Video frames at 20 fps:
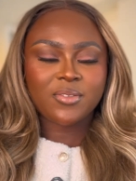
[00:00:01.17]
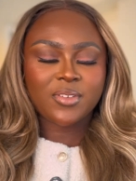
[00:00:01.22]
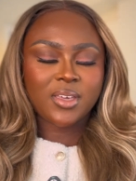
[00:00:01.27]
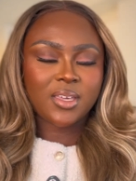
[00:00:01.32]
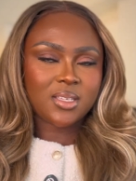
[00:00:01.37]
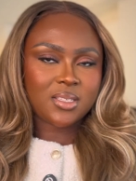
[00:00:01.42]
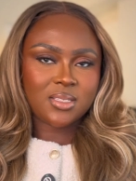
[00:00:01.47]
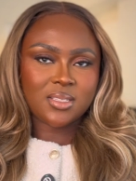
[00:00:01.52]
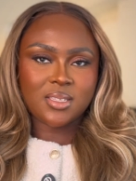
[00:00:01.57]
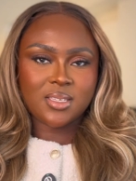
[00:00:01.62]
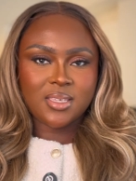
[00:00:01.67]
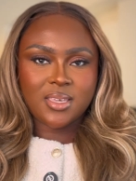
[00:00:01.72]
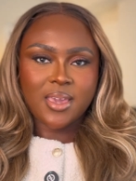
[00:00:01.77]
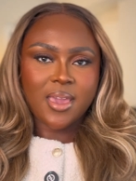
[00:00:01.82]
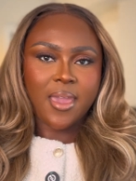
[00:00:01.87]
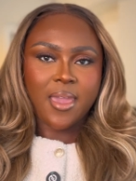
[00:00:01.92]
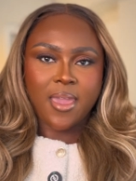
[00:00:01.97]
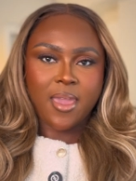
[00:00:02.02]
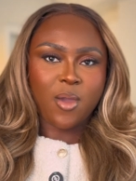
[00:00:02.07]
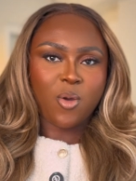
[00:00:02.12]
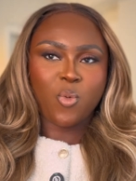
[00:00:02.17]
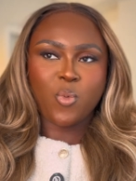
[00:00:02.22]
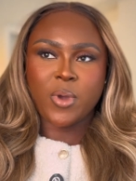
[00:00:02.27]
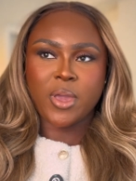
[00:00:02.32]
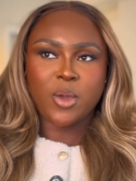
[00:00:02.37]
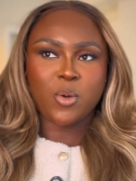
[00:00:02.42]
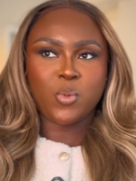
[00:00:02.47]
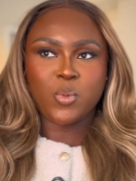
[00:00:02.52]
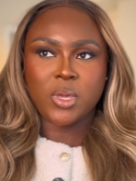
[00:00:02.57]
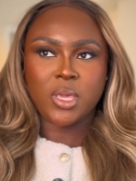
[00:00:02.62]
is the year
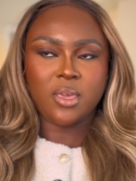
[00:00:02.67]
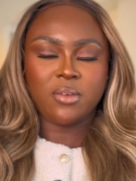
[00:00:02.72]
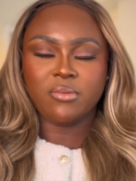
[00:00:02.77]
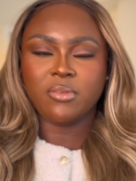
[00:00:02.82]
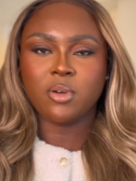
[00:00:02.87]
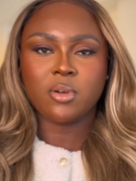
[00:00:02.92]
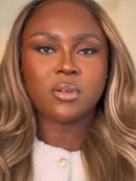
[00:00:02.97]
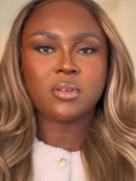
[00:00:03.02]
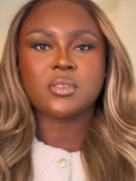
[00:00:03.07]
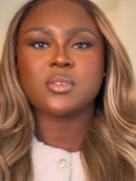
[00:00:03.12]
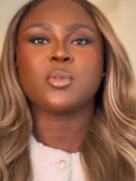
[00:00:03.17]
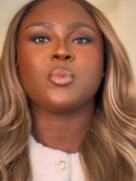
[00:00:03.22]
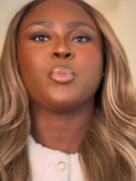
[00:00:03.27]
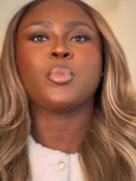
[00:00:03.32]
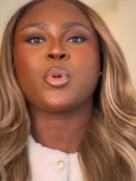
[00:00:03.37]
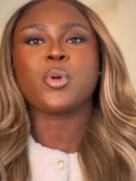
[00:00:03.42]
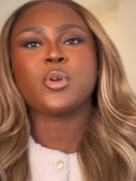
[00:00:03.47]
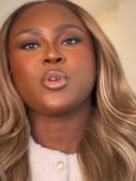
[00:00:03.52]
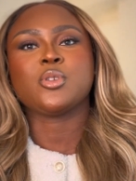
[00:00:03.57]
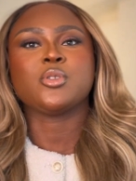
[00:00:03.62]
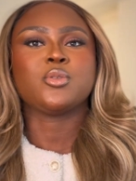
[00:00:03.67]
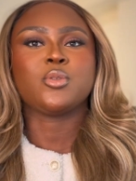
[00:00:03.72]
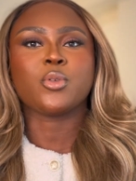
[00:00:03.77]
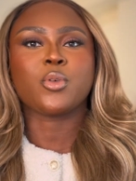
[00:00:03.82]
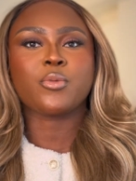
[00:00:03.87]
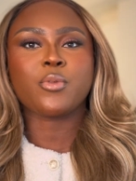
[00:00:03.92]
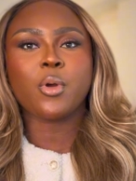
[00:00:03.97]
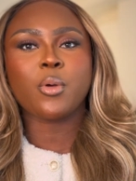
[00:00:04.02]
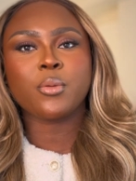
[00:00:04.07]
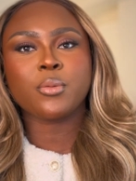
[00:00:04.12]
where we focus on personal
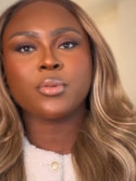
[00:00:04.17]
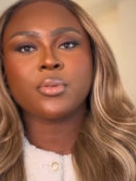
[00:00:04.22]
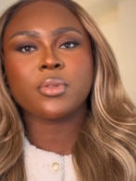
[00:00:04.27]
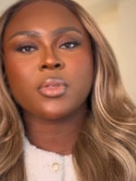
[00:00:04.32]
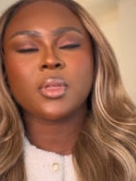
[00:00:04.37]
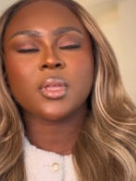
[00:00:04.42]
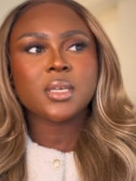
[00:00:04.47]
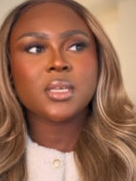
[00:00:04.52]
growth.